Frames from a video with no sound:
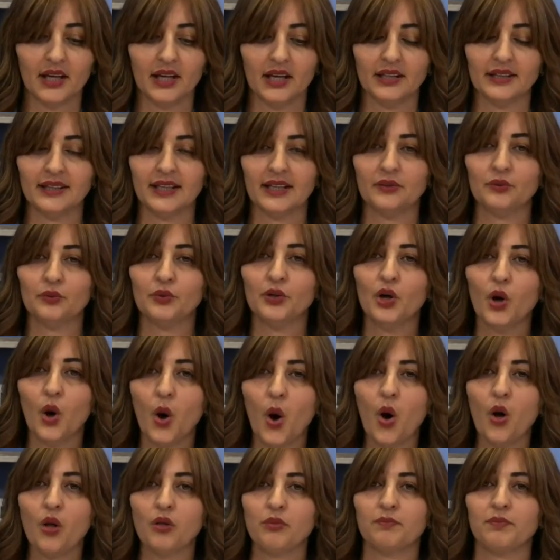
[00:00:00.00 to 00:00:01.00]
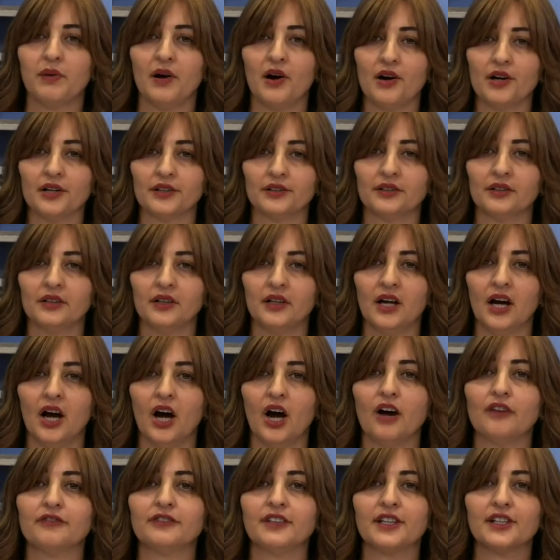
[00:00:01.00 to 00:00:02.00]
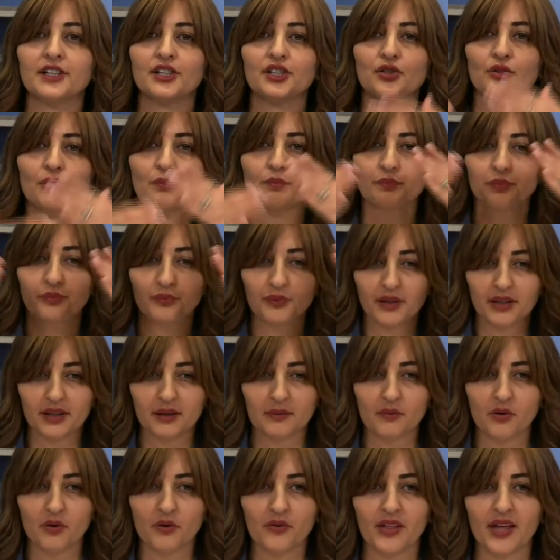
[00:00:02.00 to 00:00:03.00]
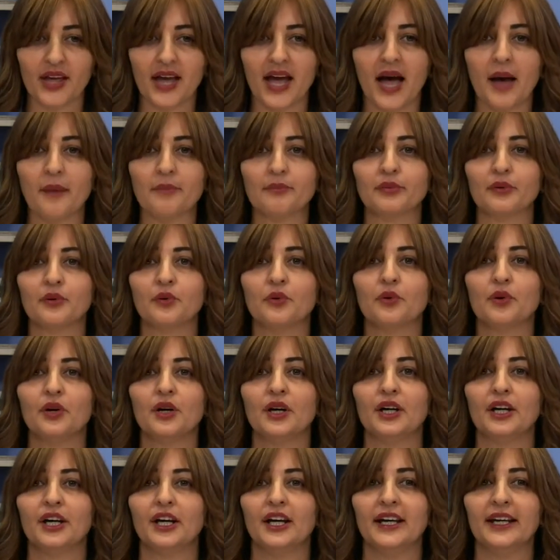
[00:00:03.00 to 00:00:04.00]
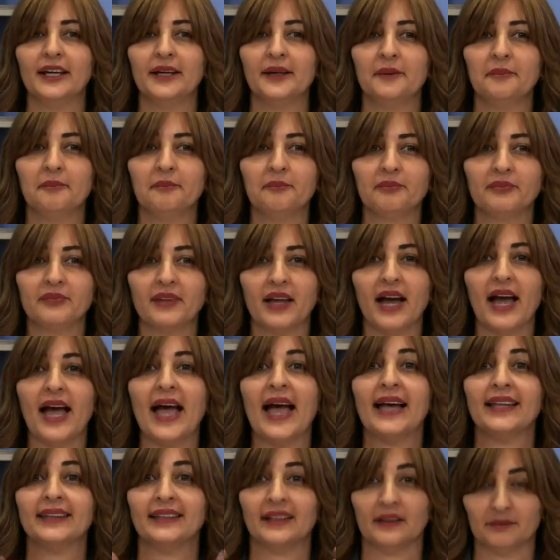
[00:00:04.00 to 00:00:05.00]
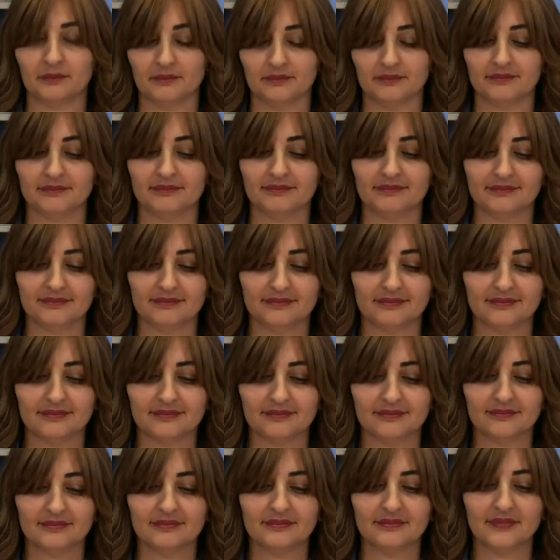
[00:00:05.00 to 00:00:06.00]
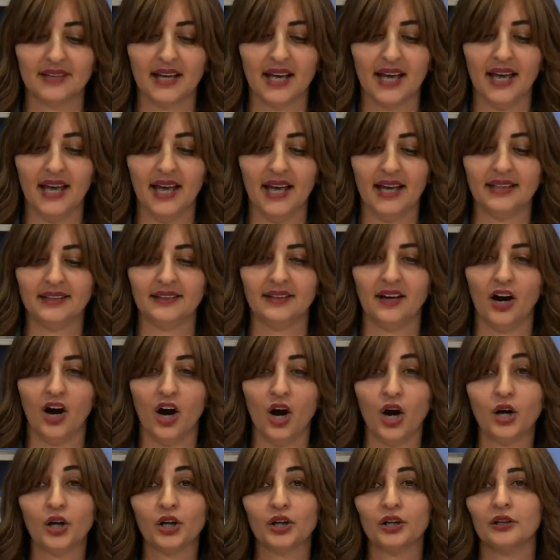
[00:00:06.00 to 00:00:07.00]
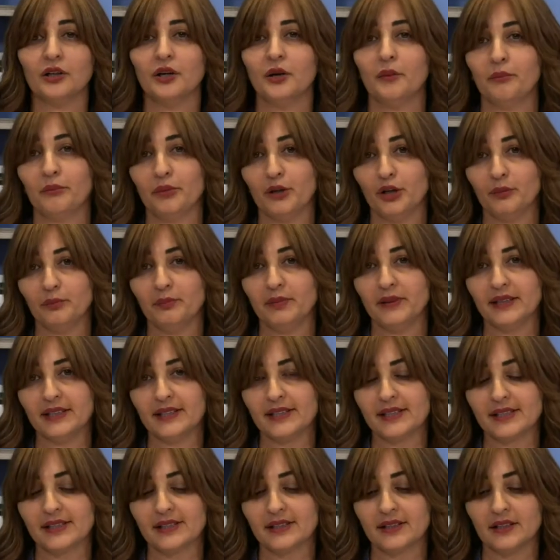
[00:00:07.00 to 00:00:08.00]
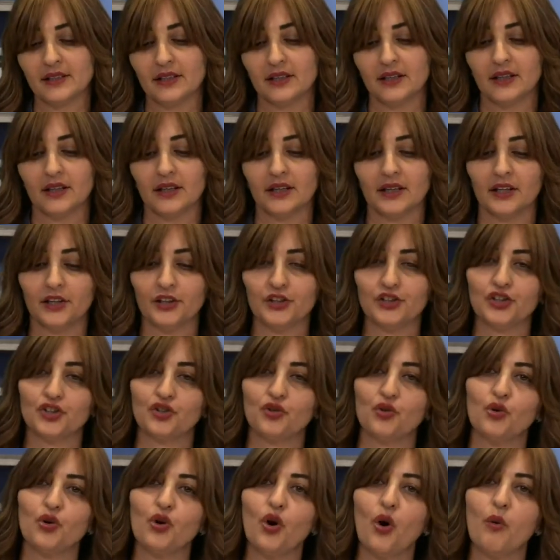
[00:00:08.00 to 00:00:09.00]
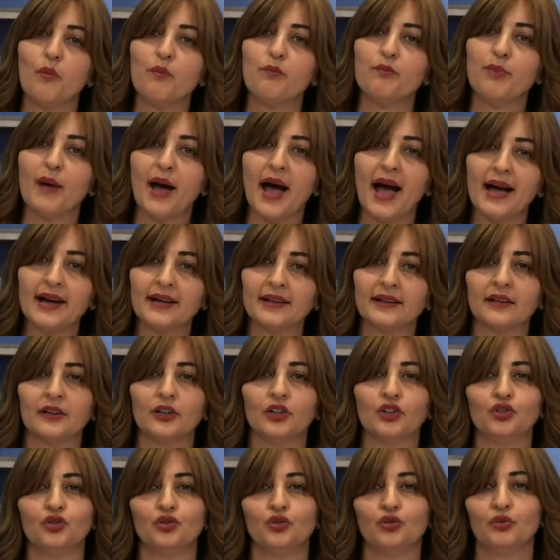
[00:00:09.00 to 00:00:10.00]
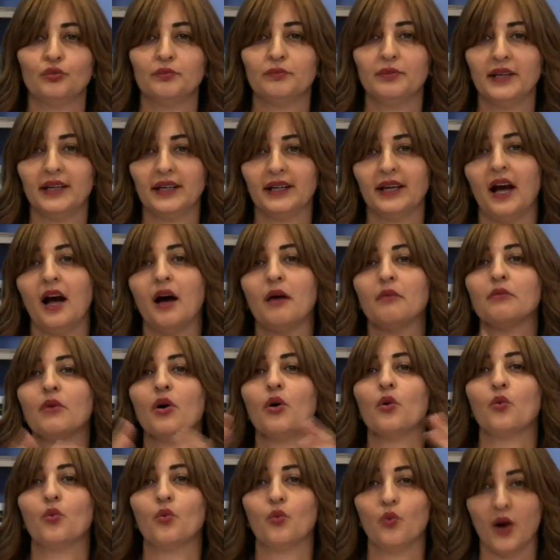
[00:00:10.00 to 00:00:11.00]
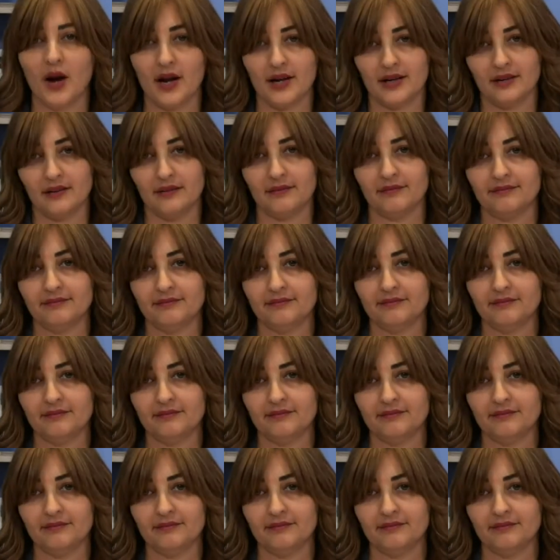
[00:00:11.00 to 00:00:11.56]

That we all part of the Supreme or the Apple Adam. And our purpose is to go back to become one.